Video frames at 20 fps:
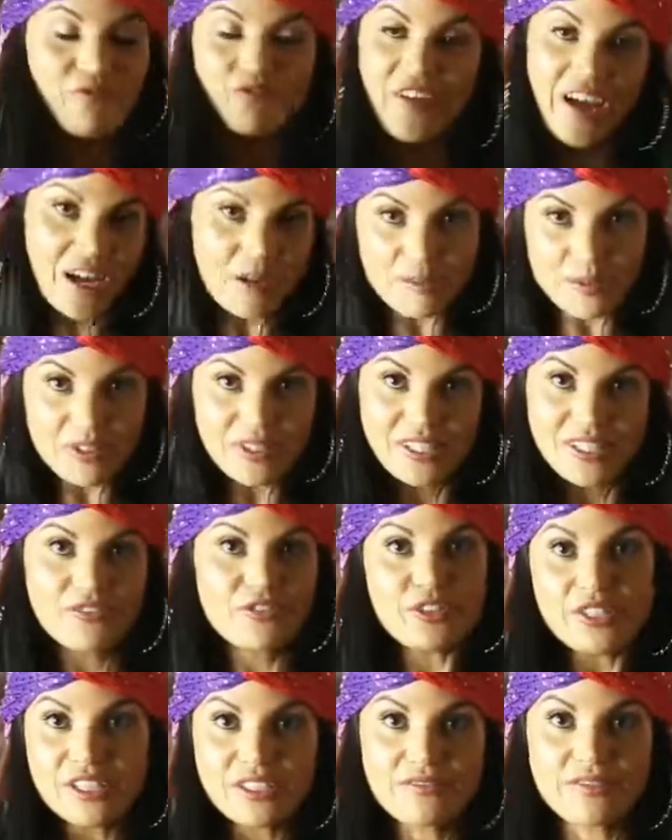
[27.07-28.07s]
fabulous
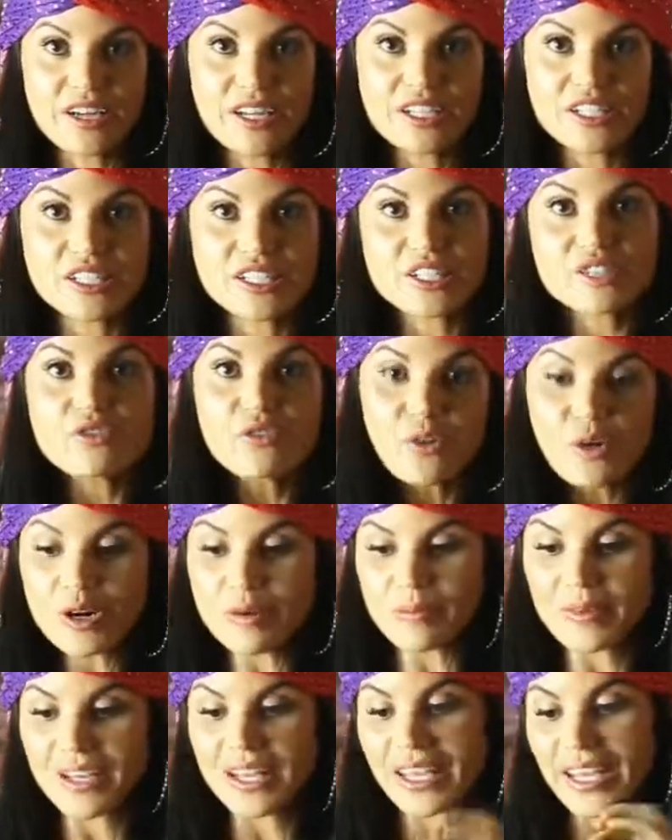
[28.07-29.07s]
fruits and veggies for
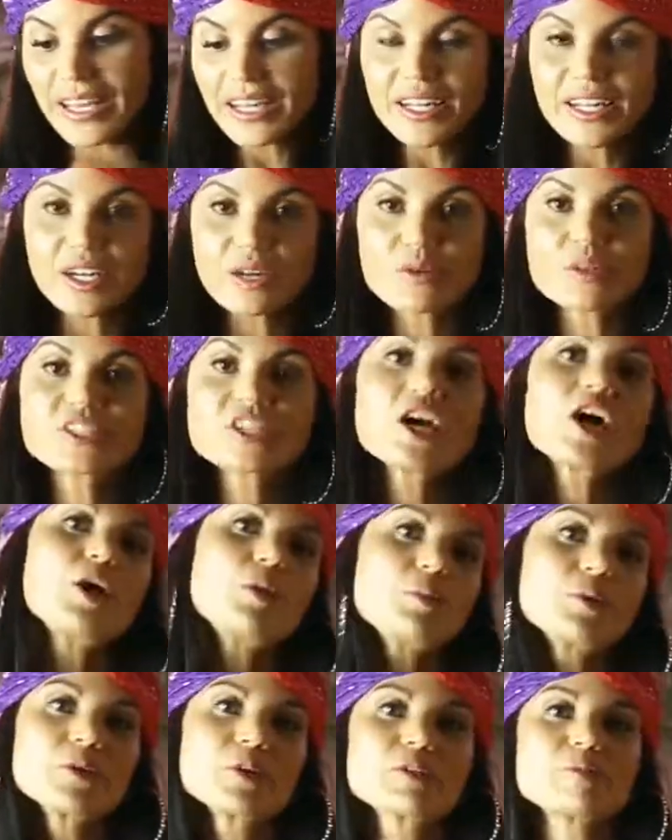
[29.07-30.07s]
me in here, which
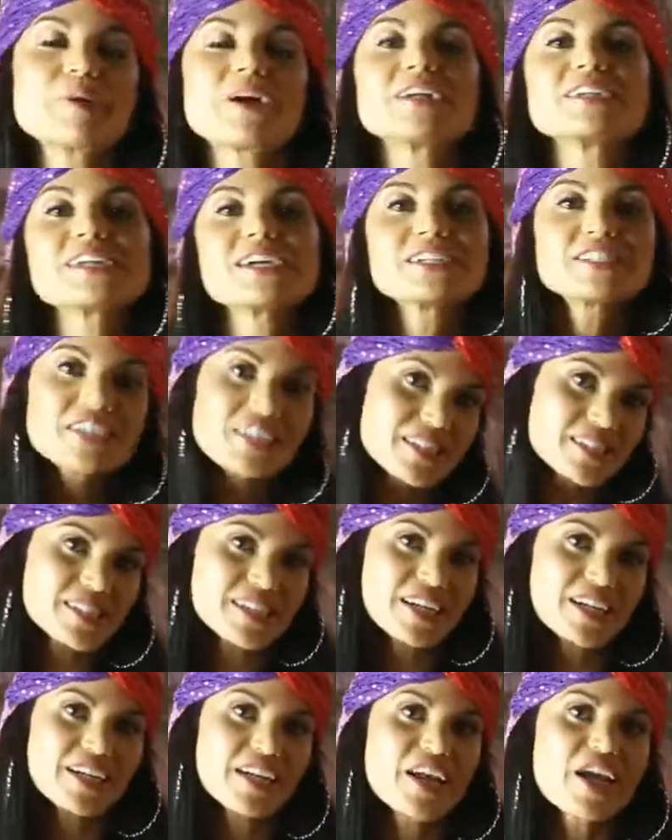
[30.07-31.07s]
help me with my
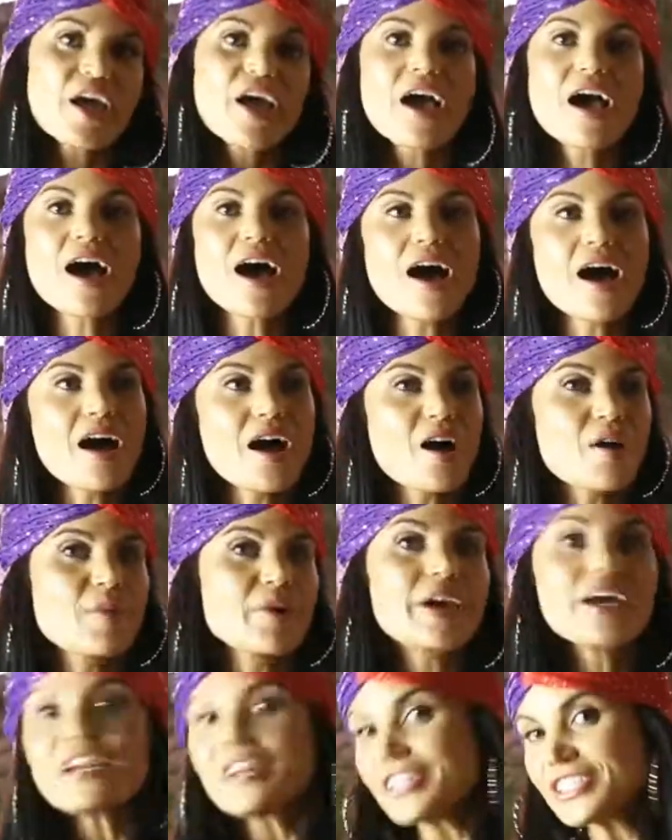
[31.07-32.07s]
digestion, um,
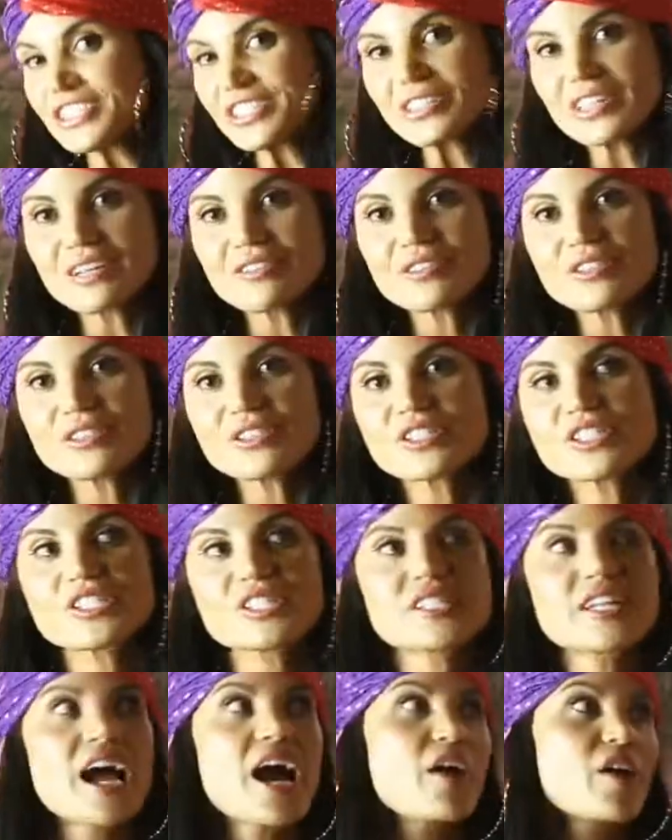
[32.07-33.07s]
my energy levels,
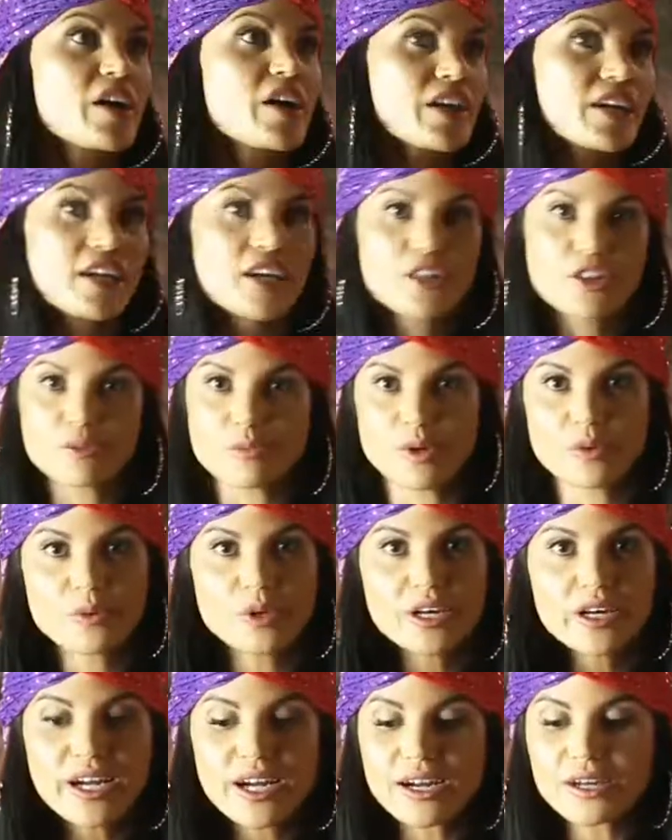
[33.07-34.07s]
just how I can get through my
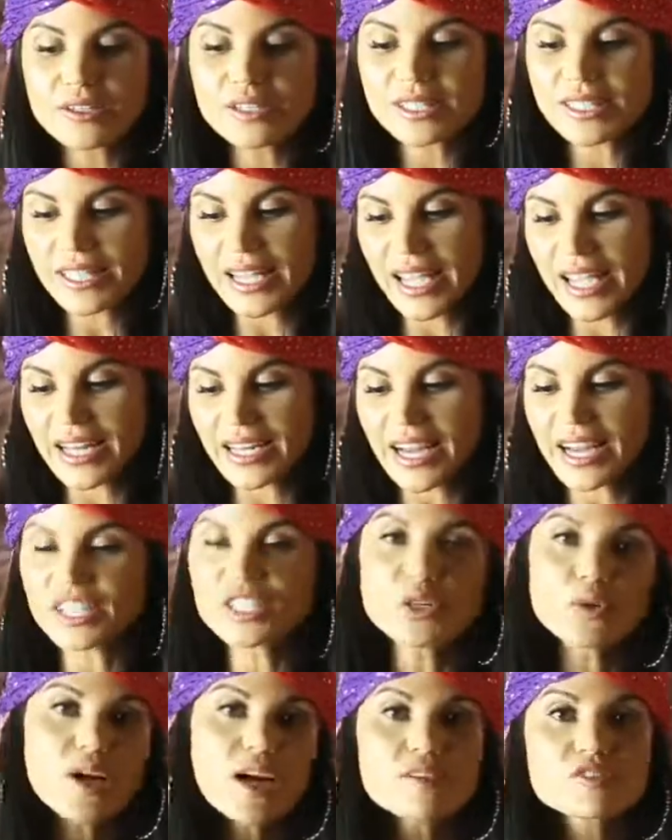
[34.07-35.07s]
workouts, and I
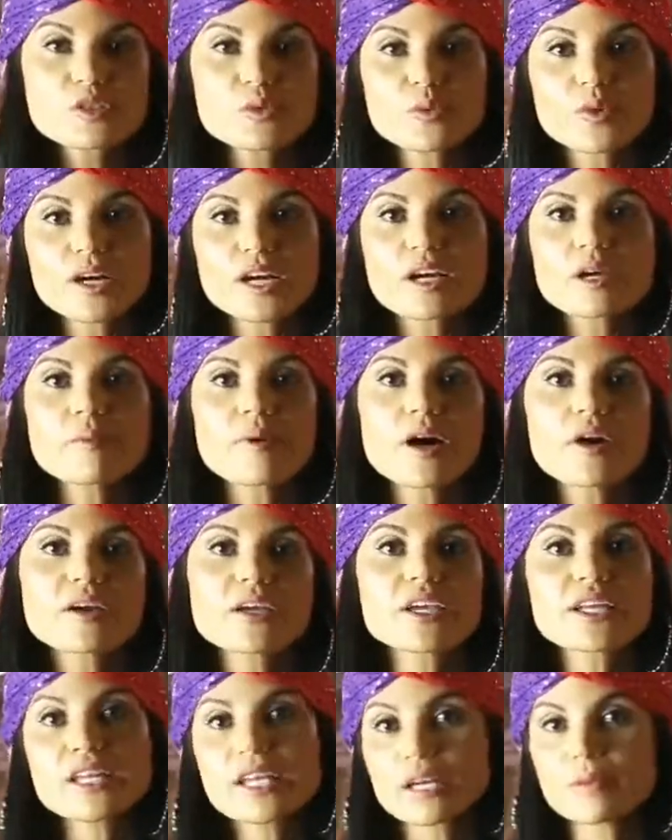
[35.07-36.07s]
don't have to worry about
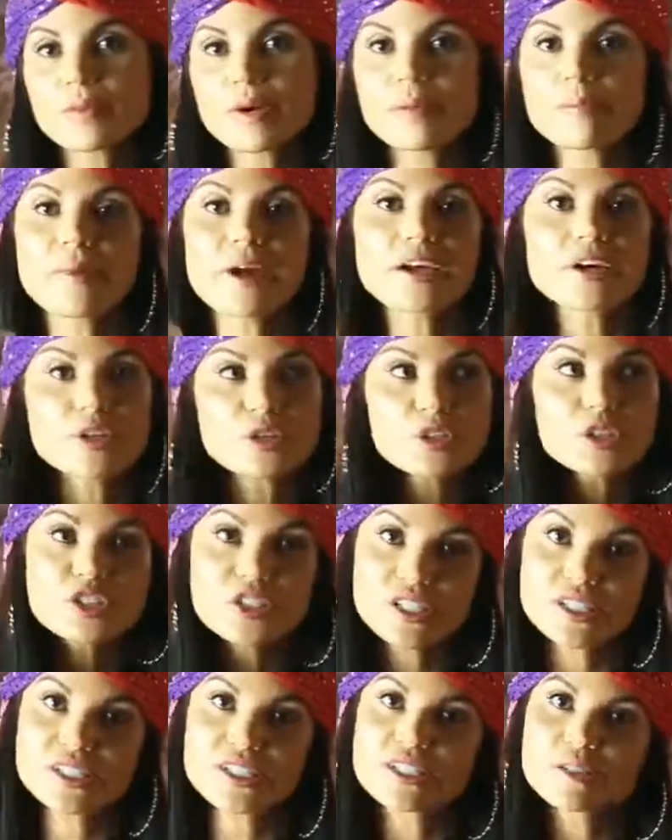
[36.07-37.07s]
getting in my
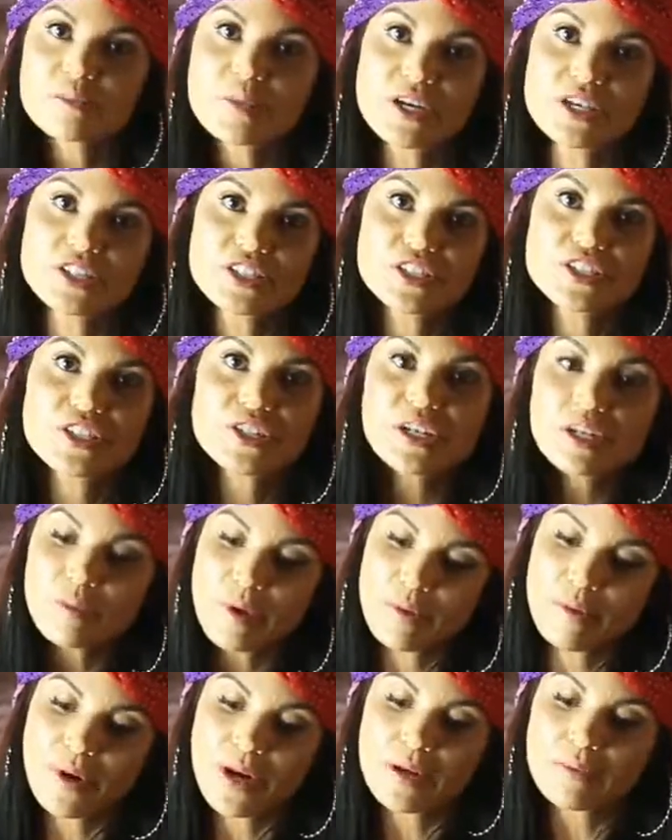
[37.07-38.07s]
micronutrients as much during my
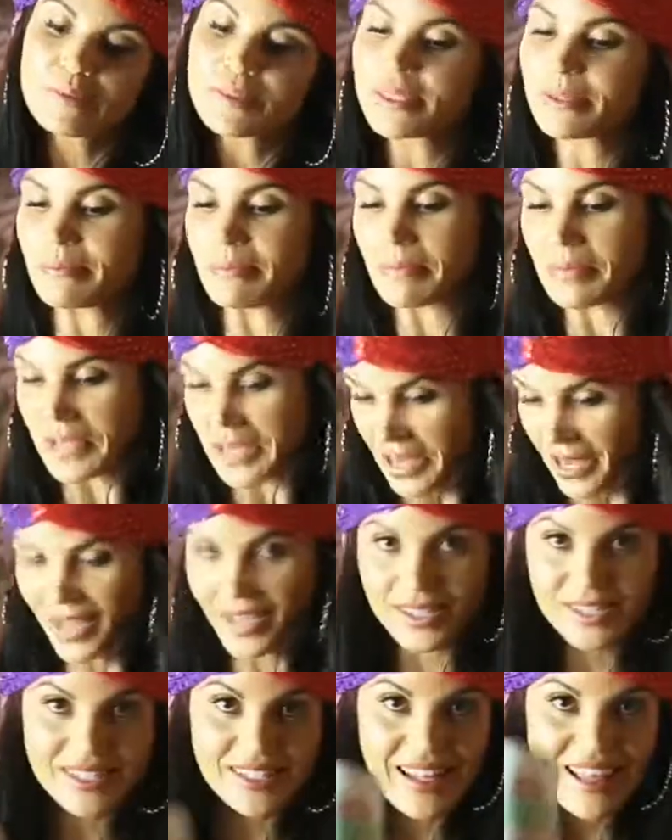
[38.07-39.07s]
preps
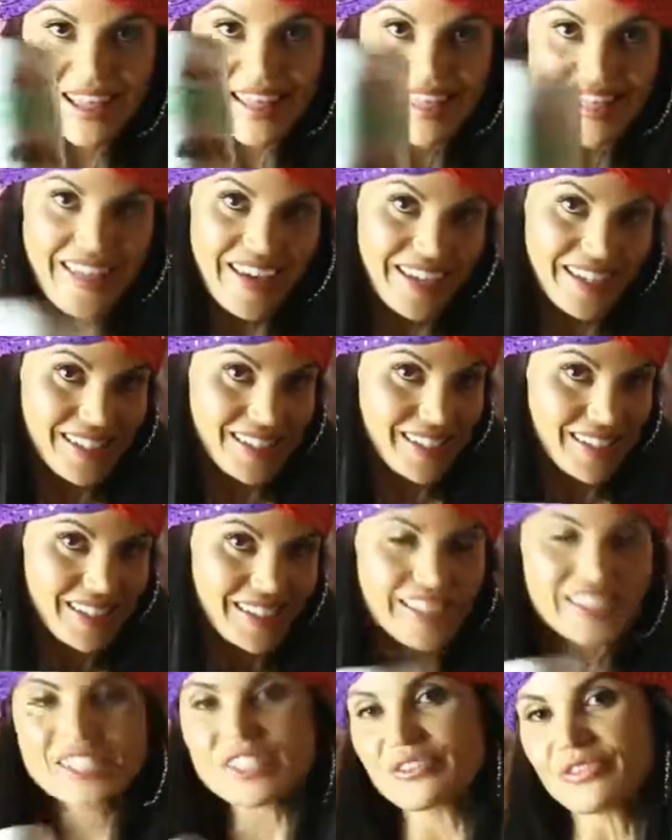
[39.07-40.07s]
because this
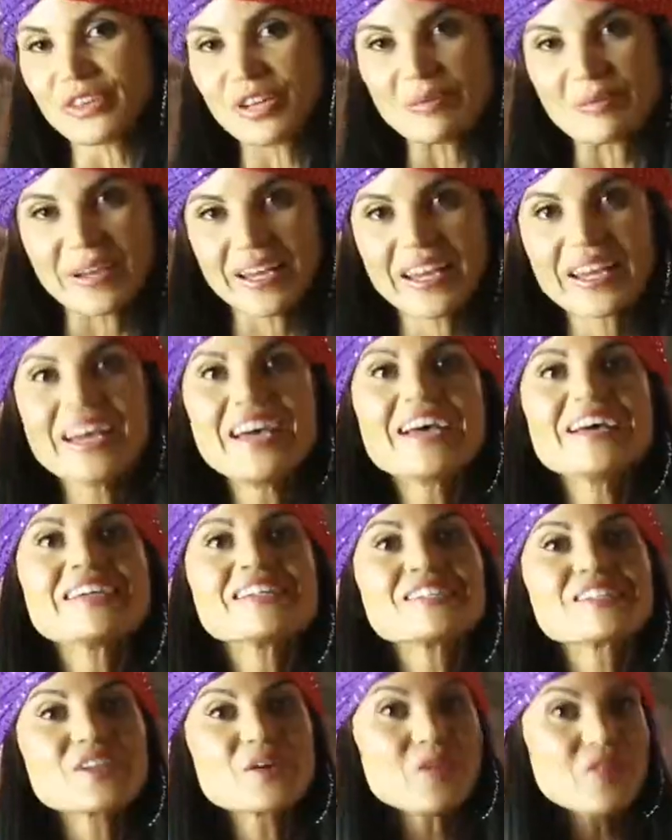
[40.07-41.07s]
does it for me.
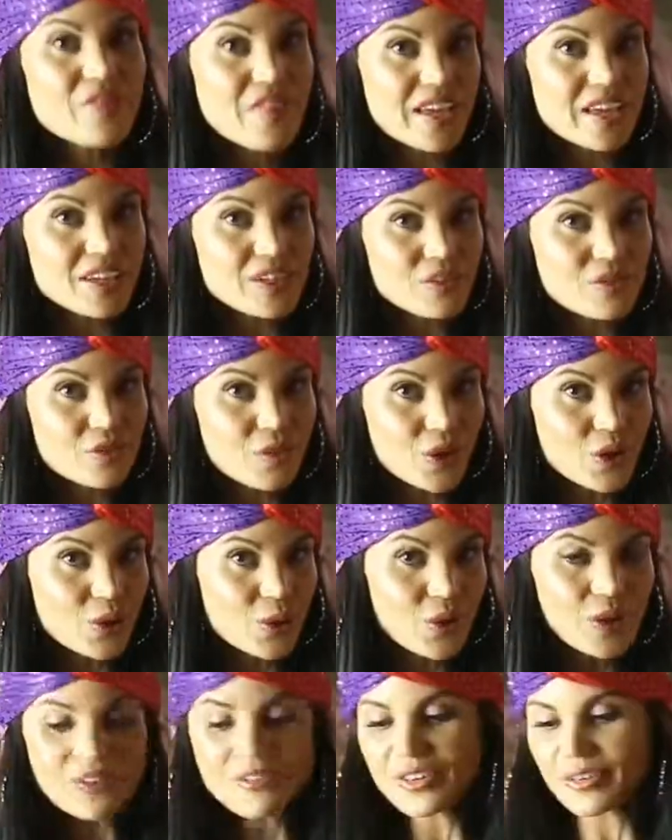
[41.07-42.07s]
So thank you,
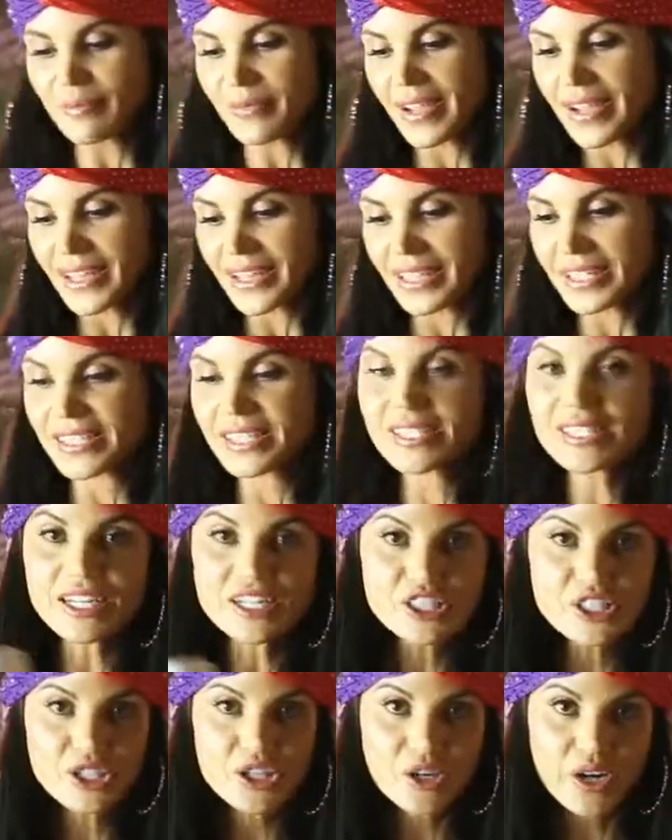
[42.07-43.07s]
4KOR, for making
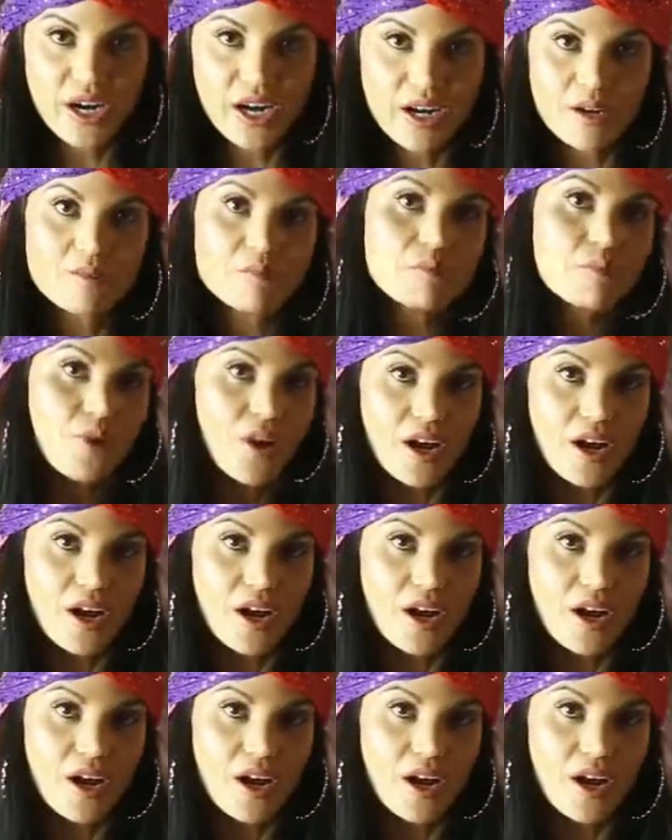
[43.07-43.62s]
such a great